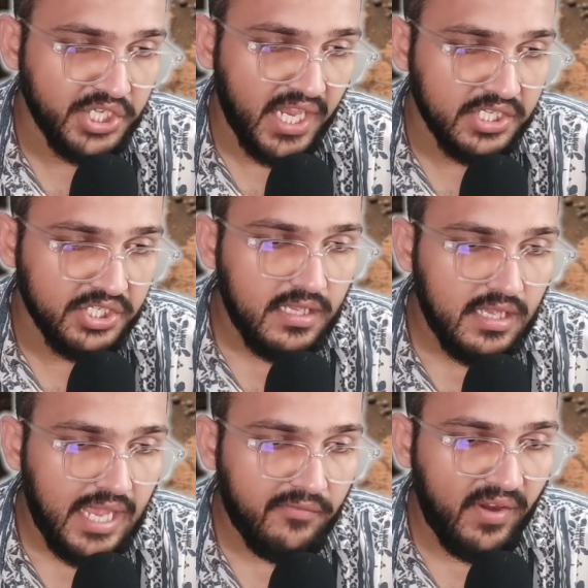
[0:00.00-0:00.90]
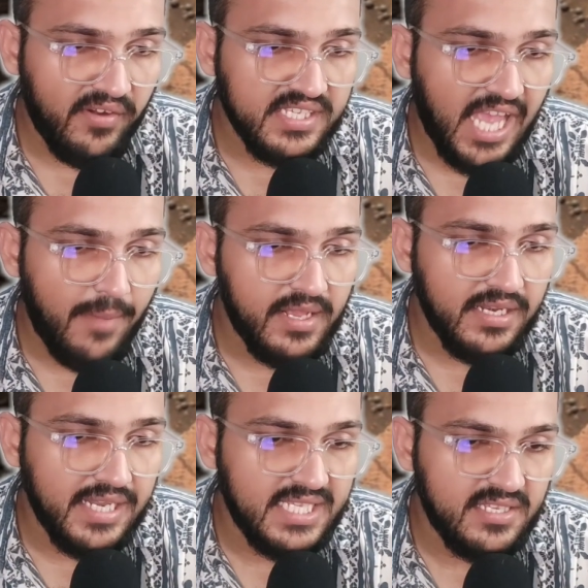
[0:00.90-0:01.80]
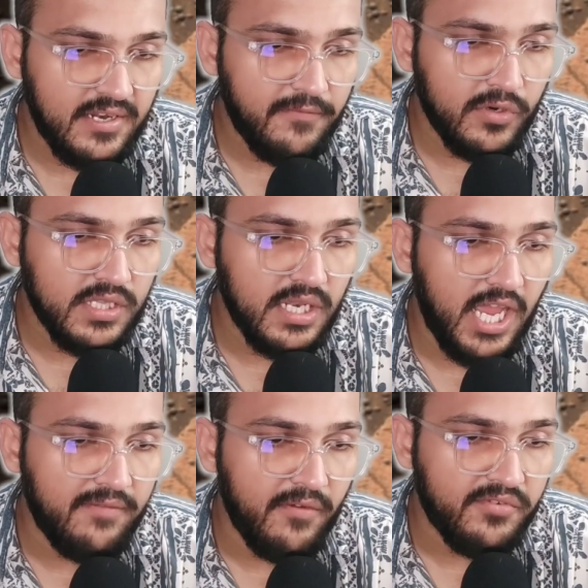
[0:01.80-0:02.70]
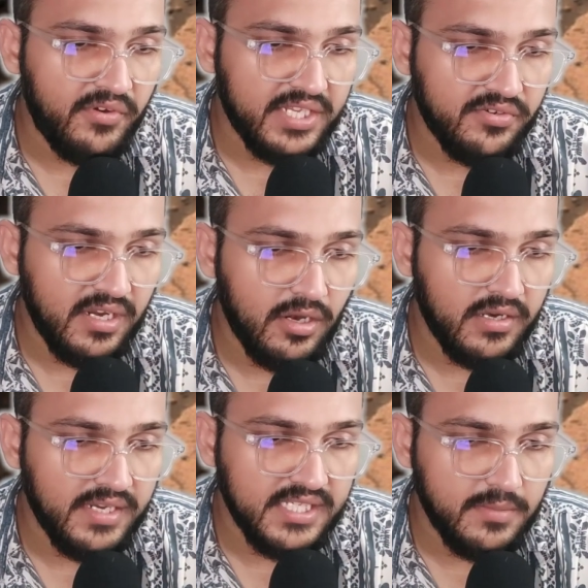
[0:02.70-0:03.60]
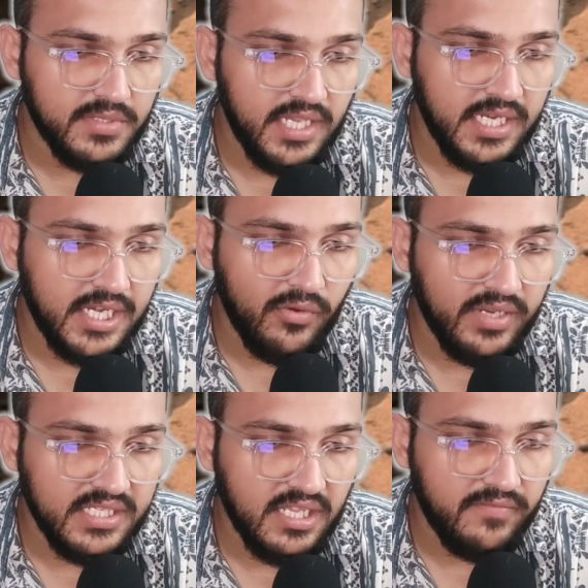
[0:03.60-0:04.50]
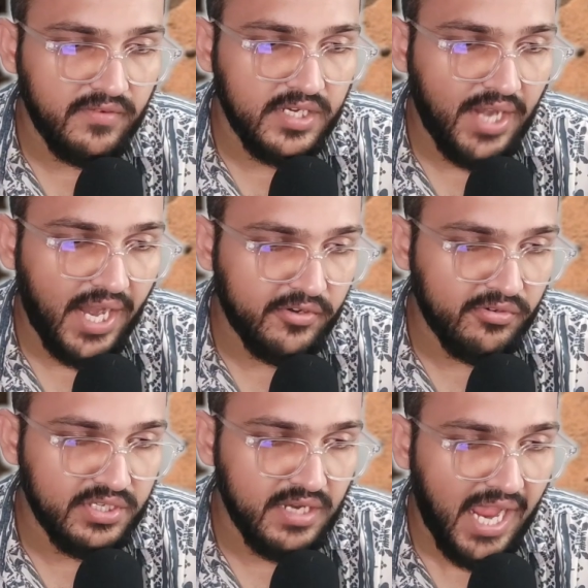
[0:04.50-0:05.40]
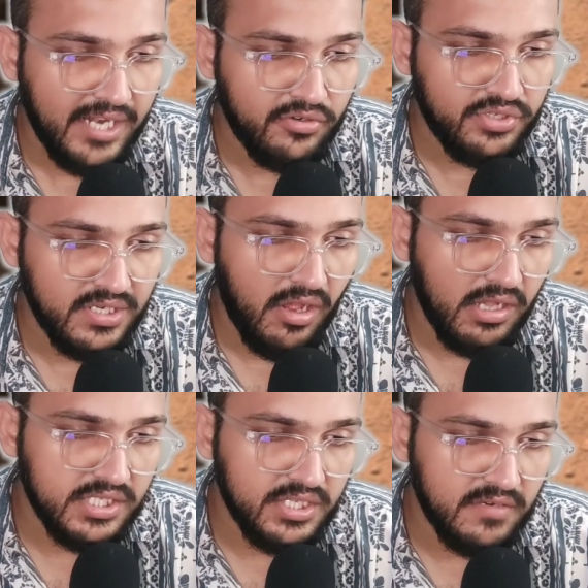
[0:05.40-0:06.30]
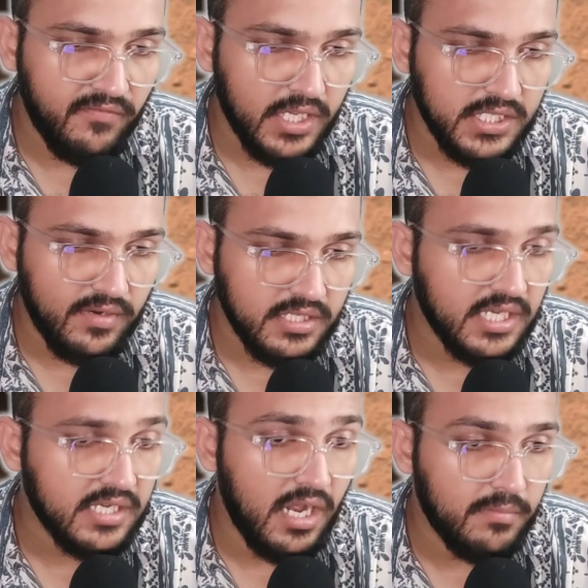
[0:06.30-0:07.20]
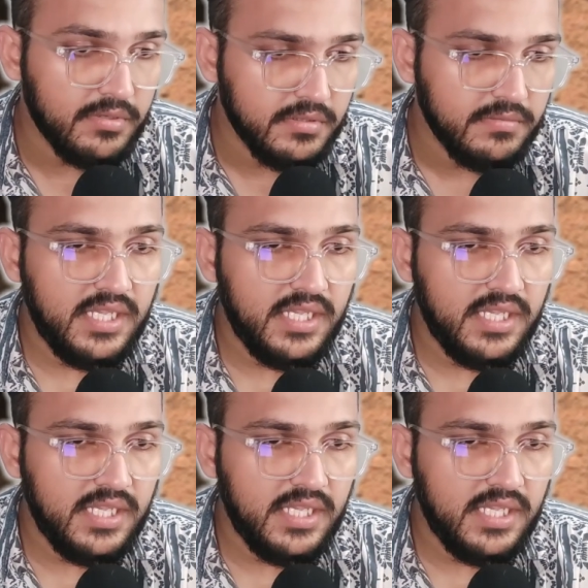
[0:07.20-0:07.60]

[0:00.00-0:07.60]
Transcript: change, and various chemical necessary for the life of terrestrial organisms, including sulfur, nitrogen, hydrogen, oxygen, phosphorus, and carbon.